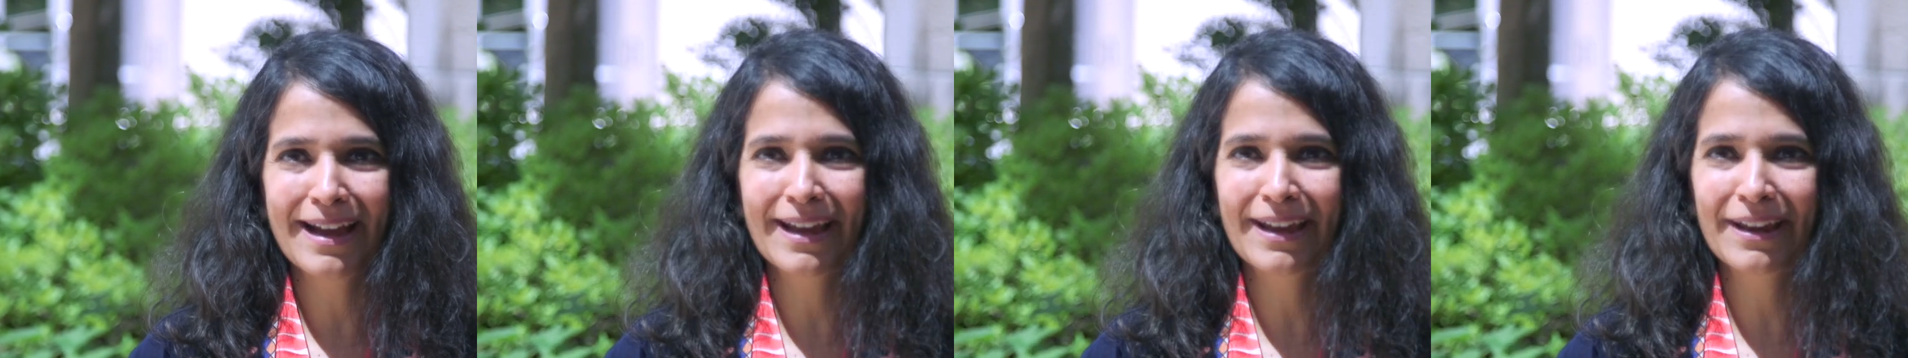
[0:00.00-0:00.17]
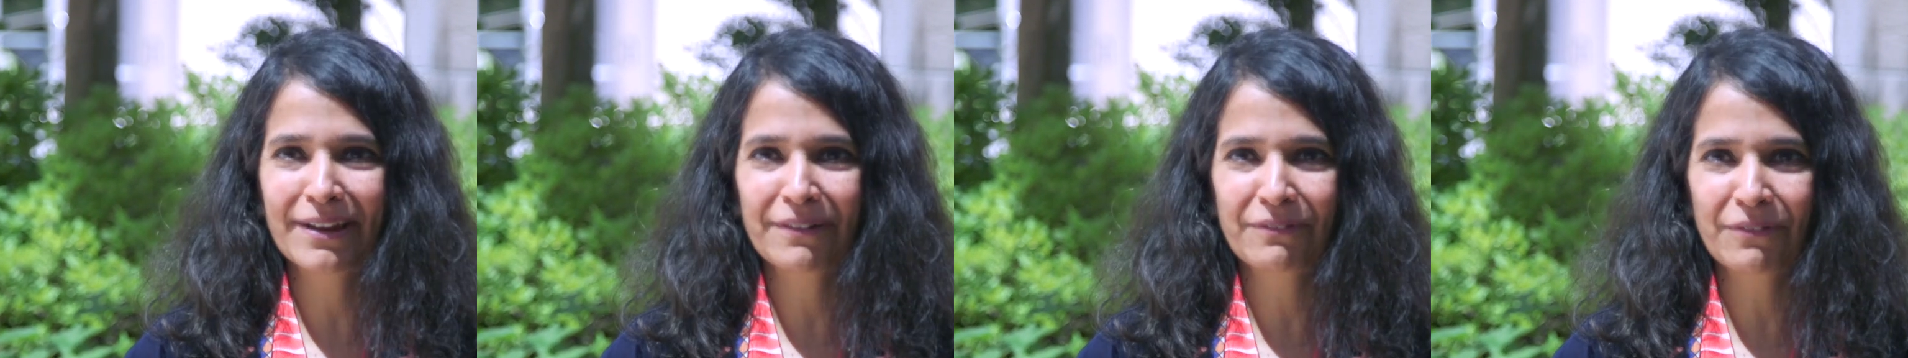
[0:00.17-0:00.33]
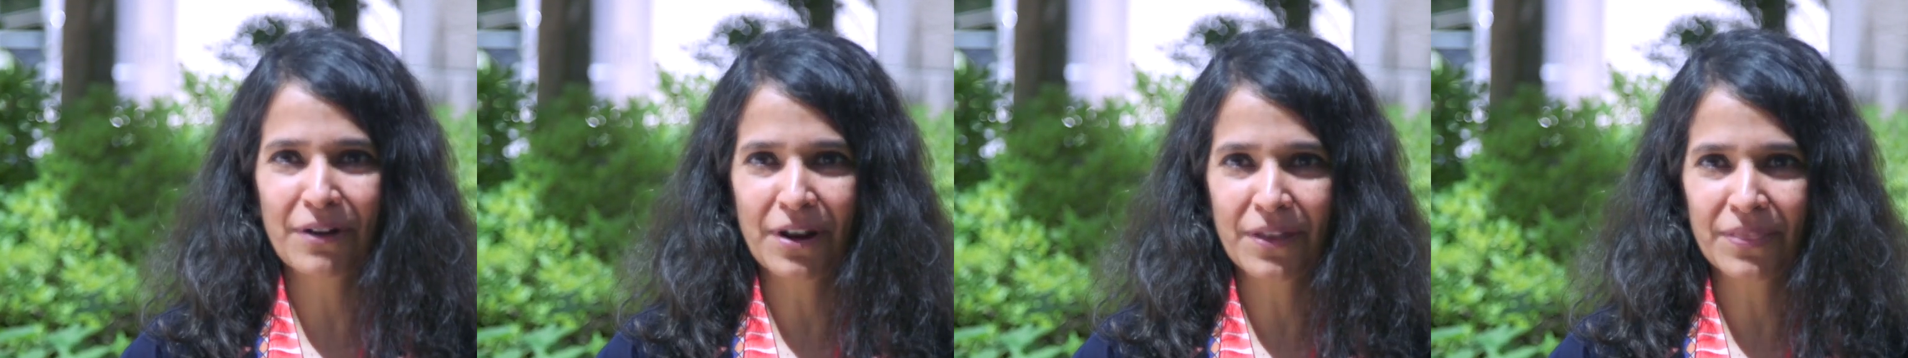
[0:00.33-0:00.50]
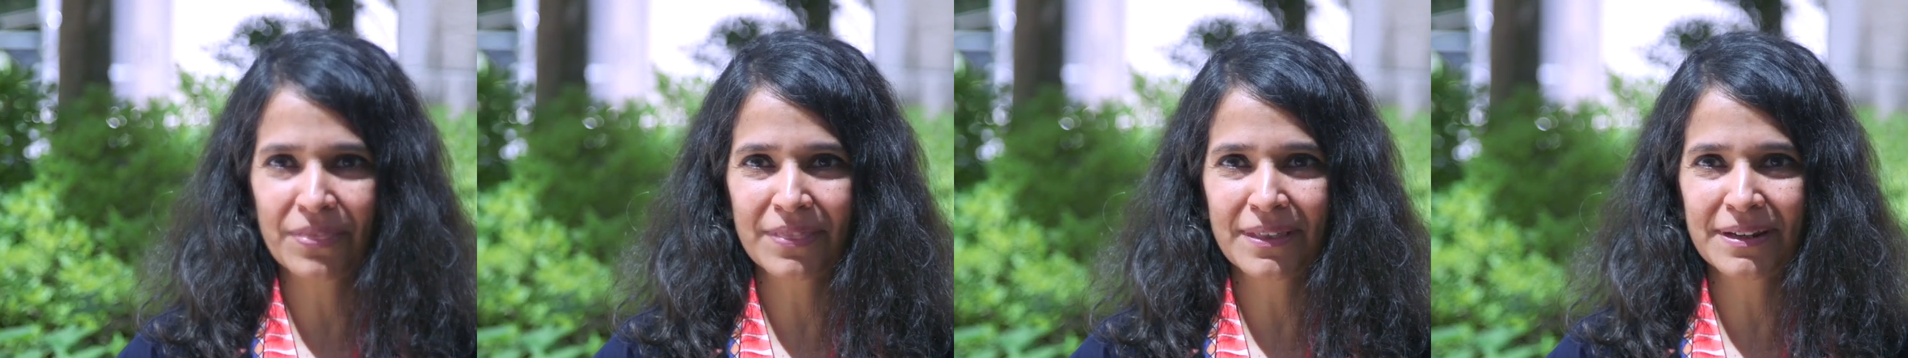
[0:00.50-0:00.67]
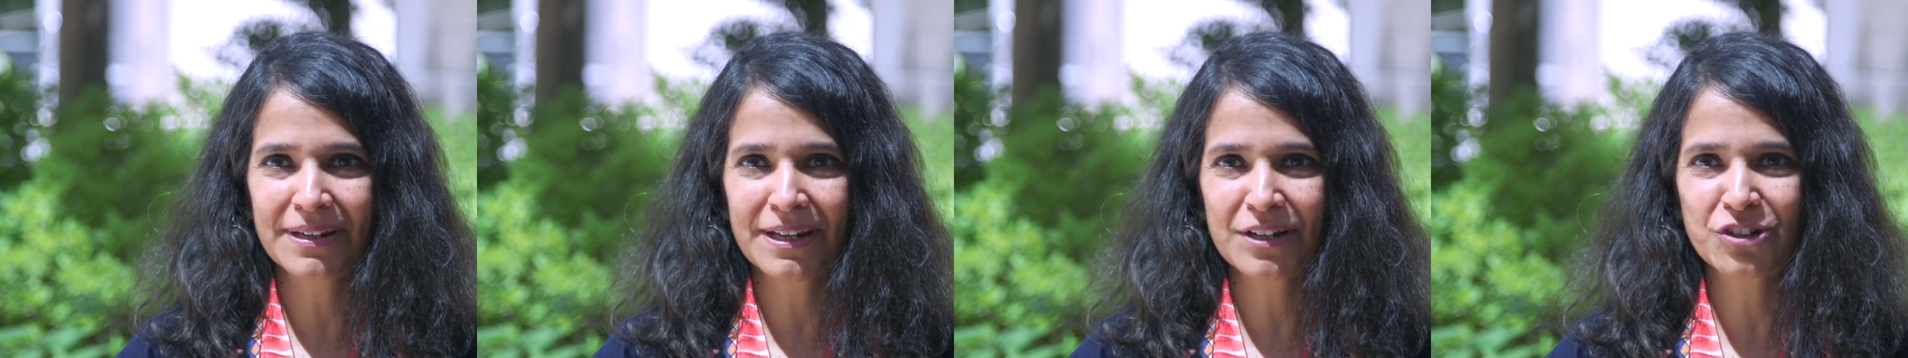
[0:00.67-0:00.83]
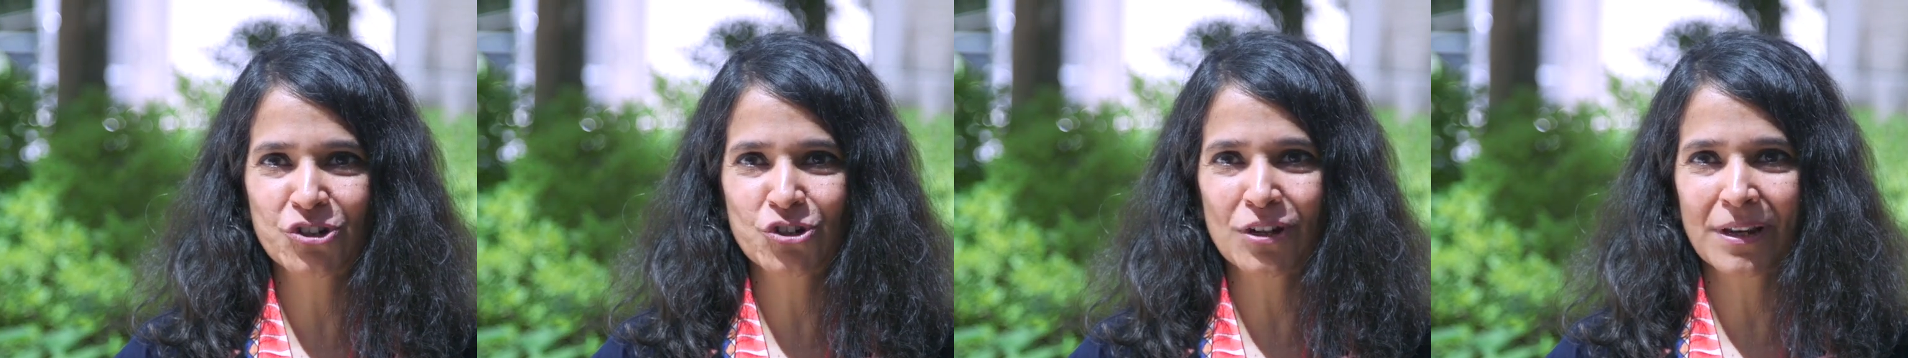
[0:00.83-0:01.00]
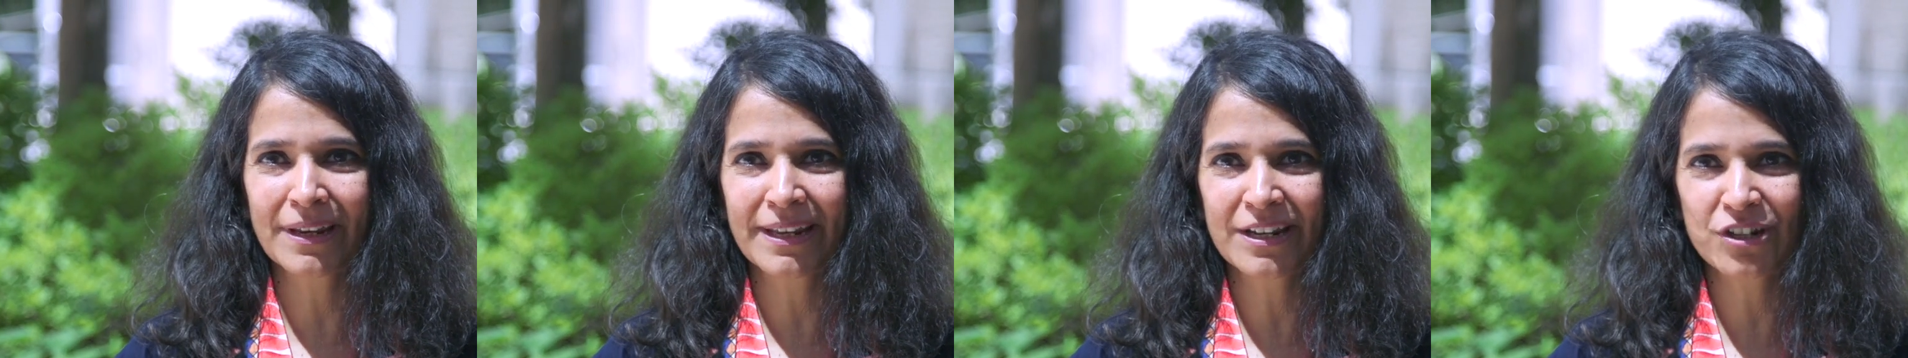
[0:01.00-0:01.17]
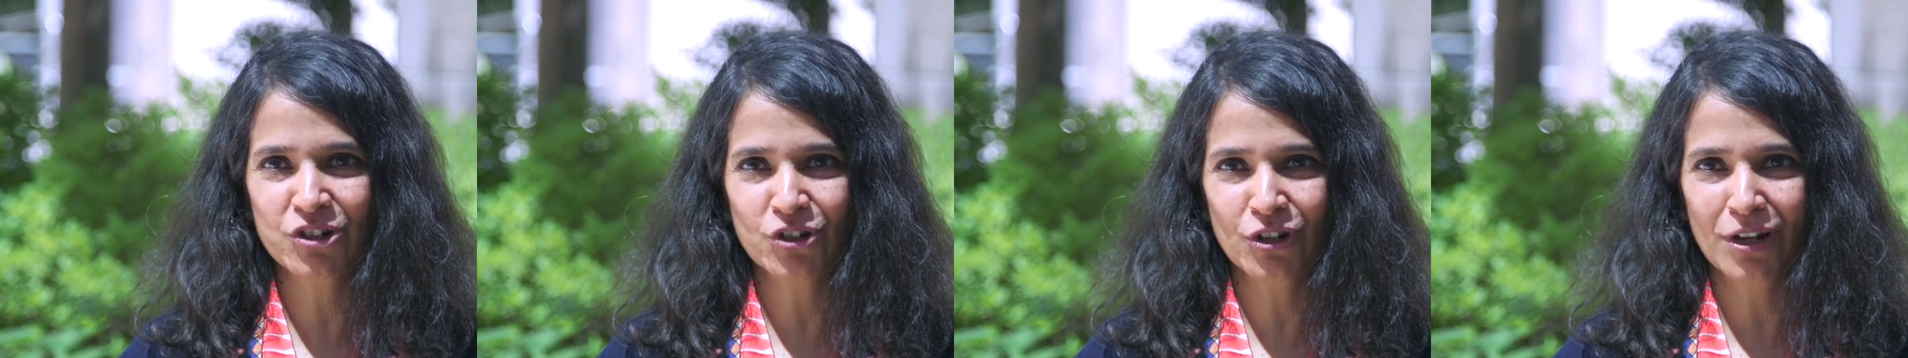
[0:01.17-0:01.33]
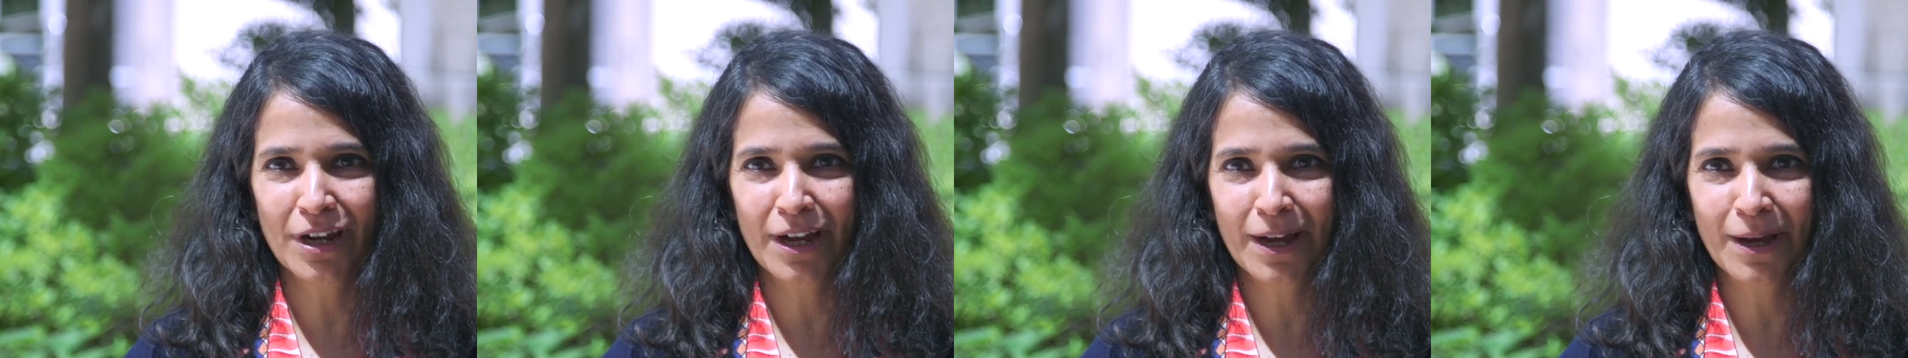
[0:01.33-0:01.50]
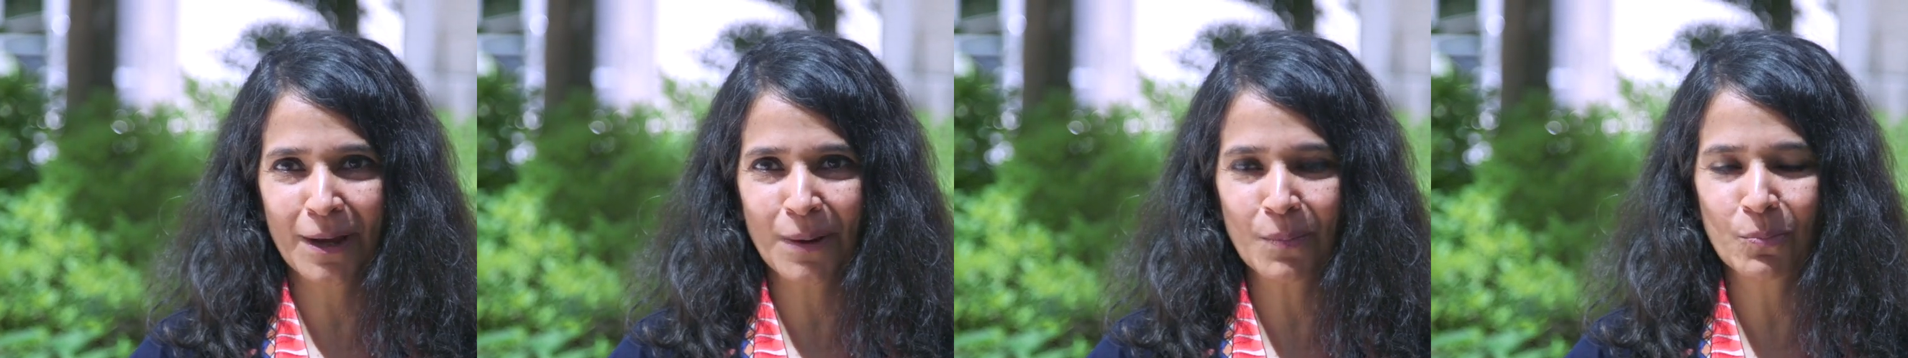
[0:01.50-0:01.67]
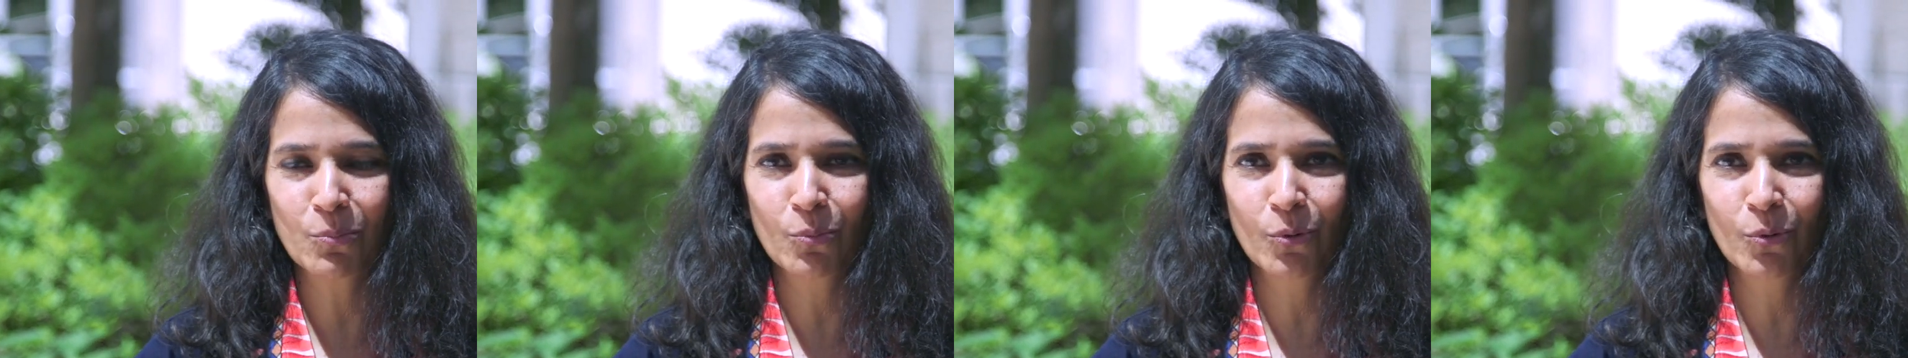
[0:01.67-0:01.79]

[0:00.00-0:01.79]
I run the Digital Asia Hub.